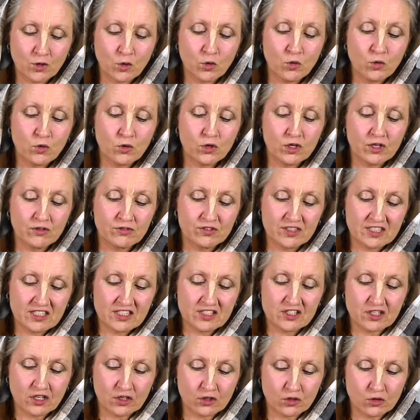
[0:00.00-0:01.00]
All of
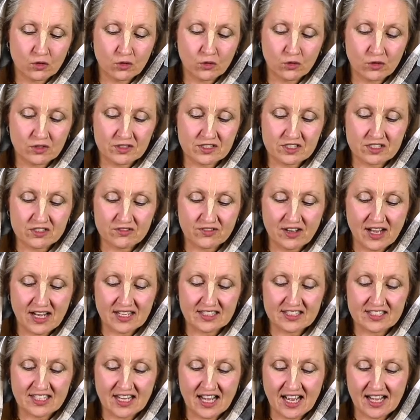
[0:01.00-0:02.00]
these are called
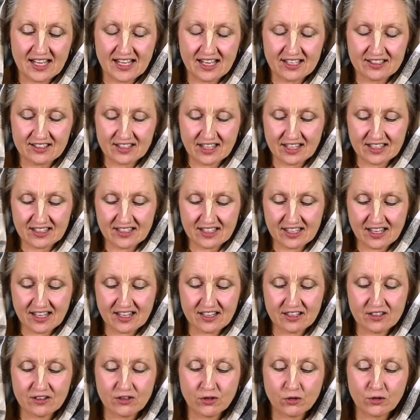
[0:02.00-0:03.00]
Svadhyaya
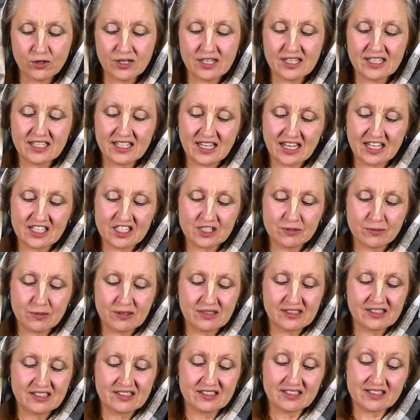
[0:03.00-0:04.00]
Yagya, or
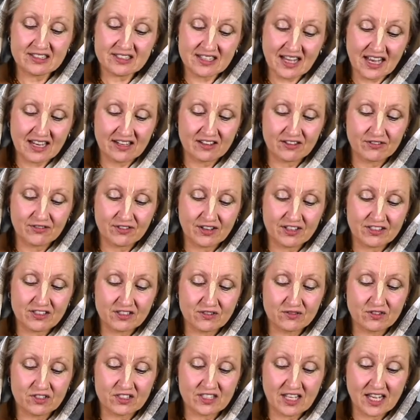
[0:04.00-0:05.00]
engagement in the
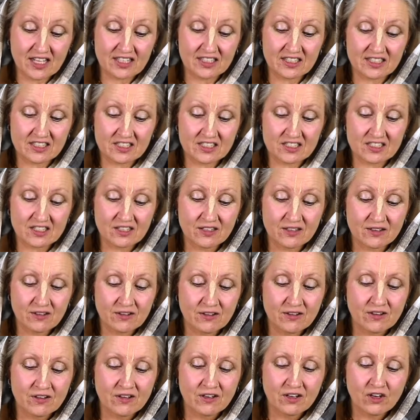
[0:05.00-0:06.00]
sacrifice of studies.
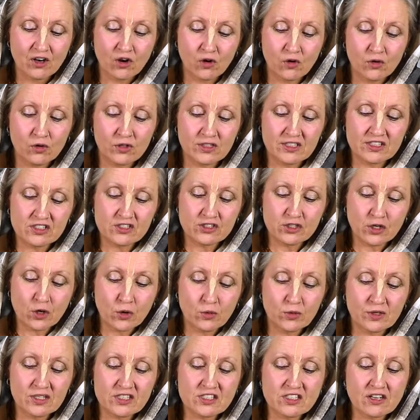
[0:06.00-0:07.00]
All these
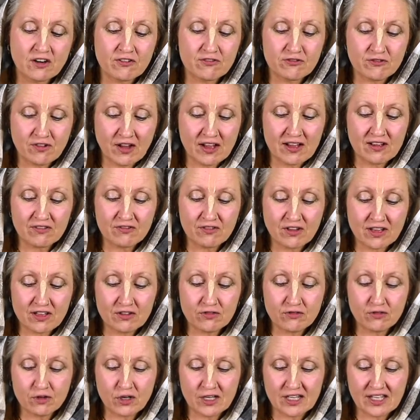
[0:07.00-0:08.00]
yogis are
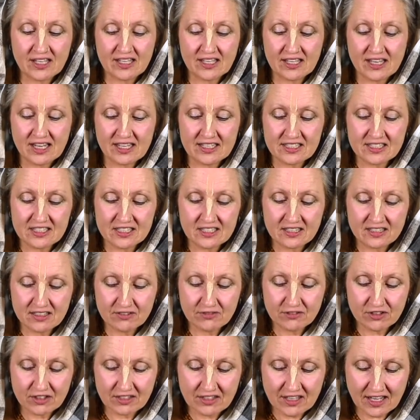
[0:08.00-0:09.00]
faithfully engaged in
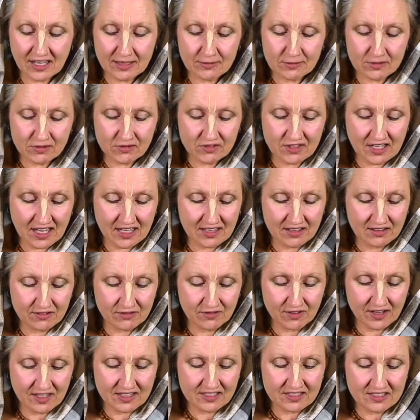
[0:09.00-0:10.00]
different types of
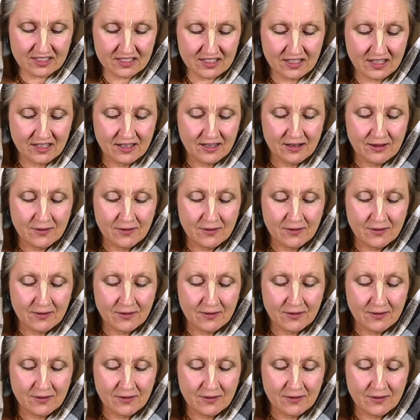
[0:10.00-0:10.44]
sacrifice